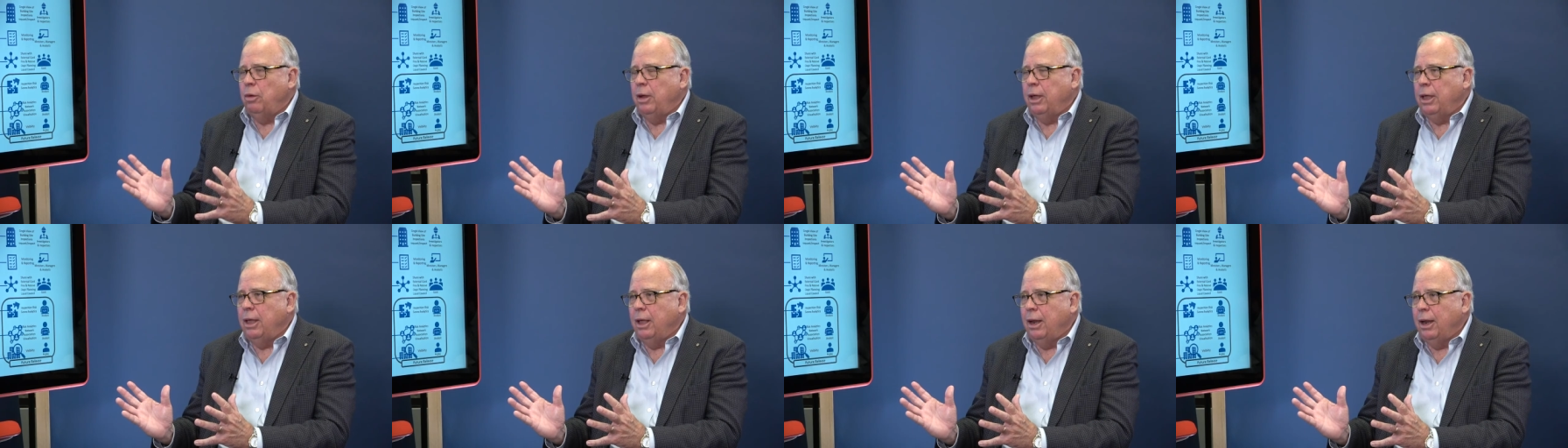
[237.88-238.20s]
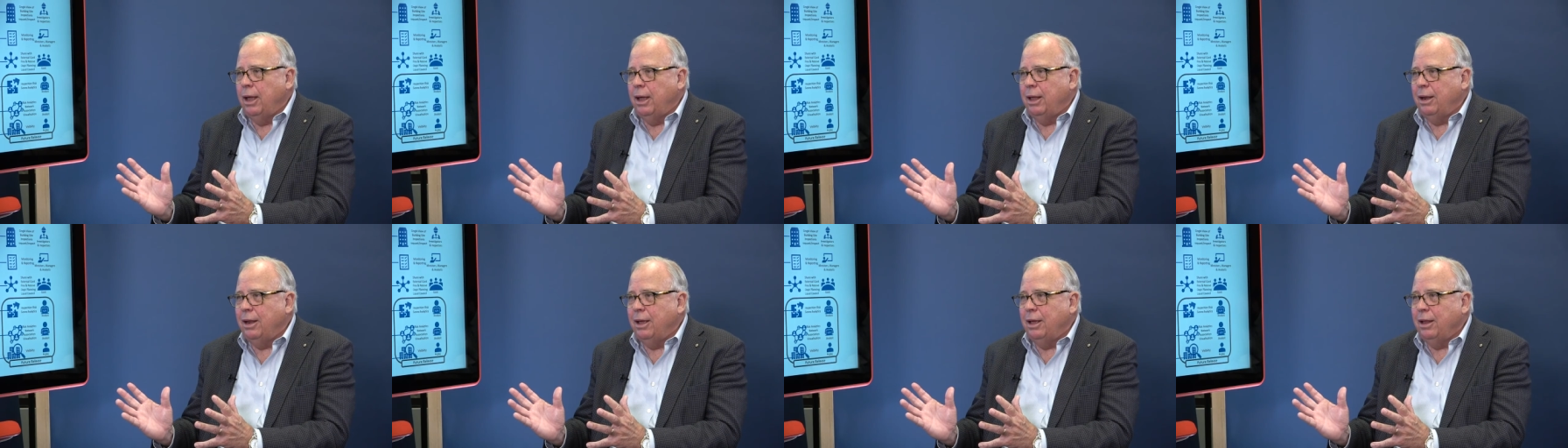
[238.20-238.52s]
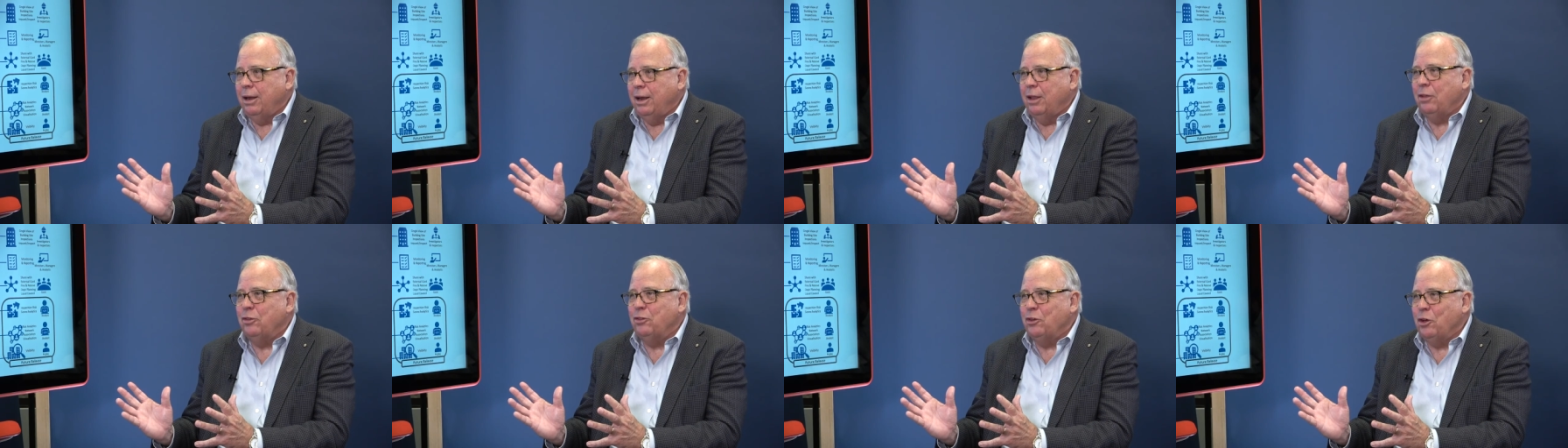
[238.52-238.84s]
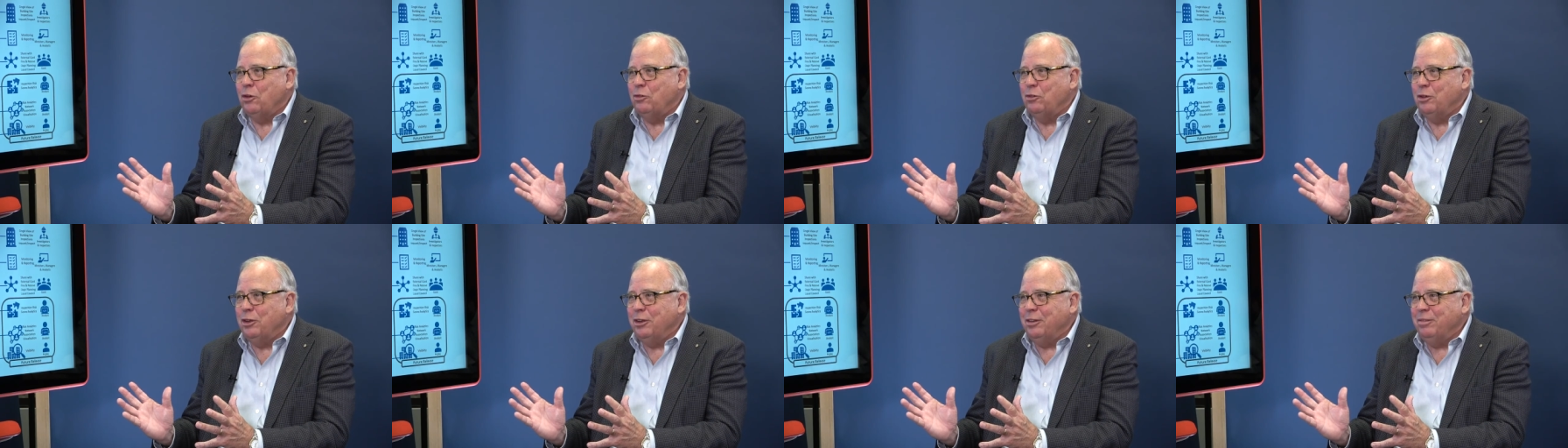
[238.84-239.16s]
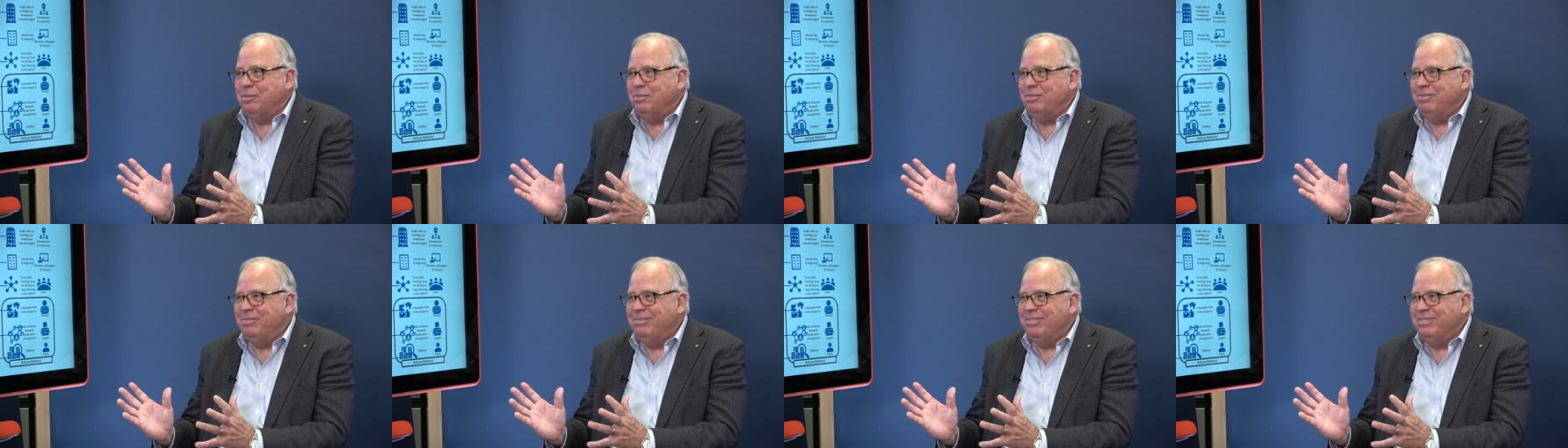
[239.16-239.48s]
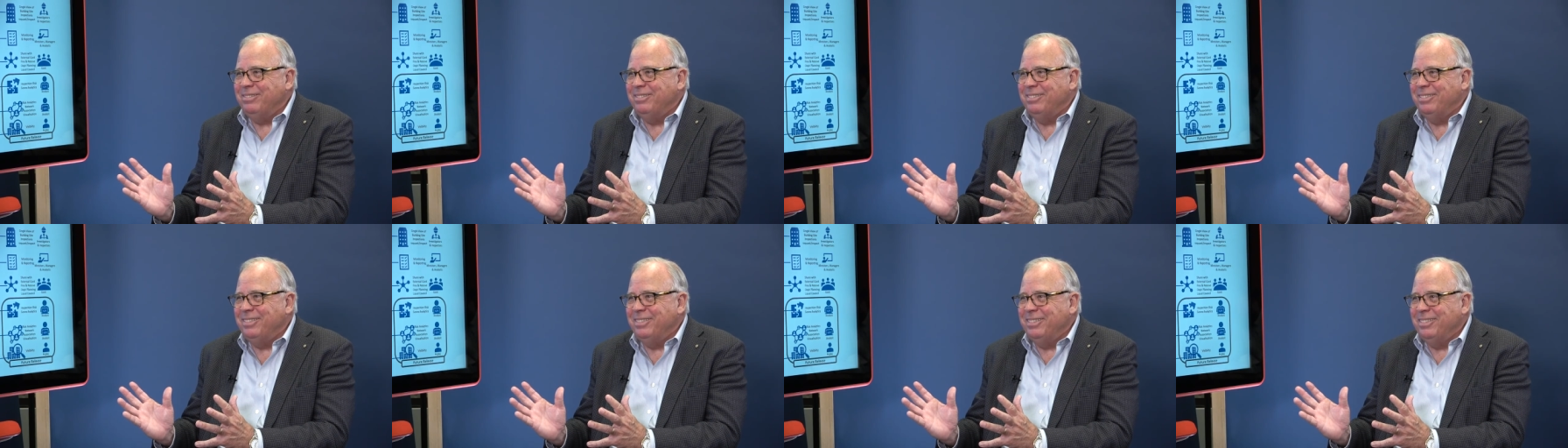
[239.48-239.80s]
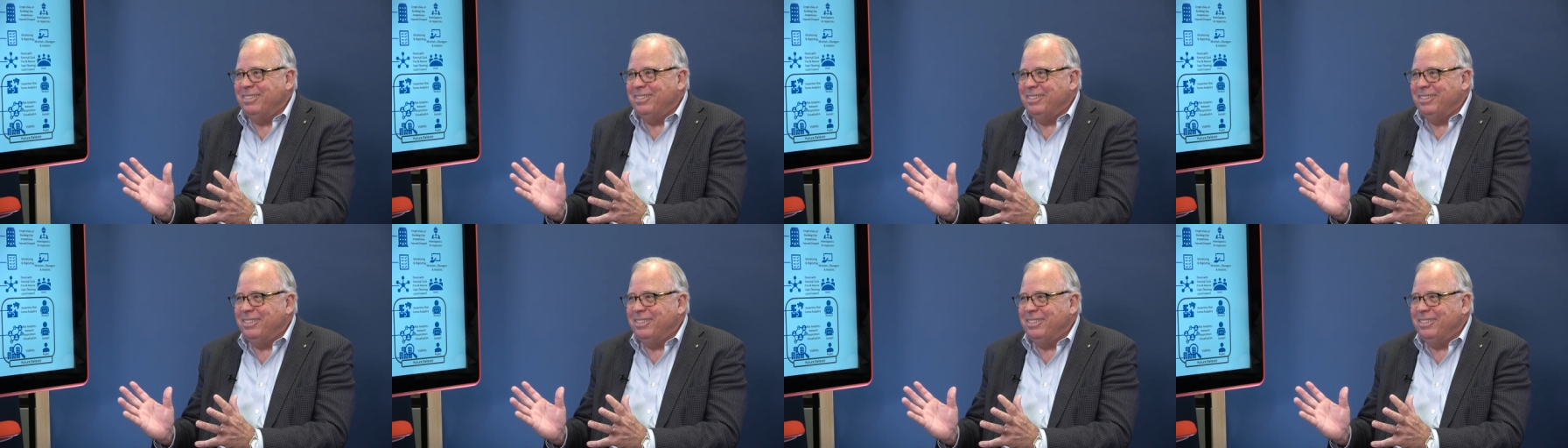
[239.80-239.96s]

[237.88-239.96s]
regulator less often. That's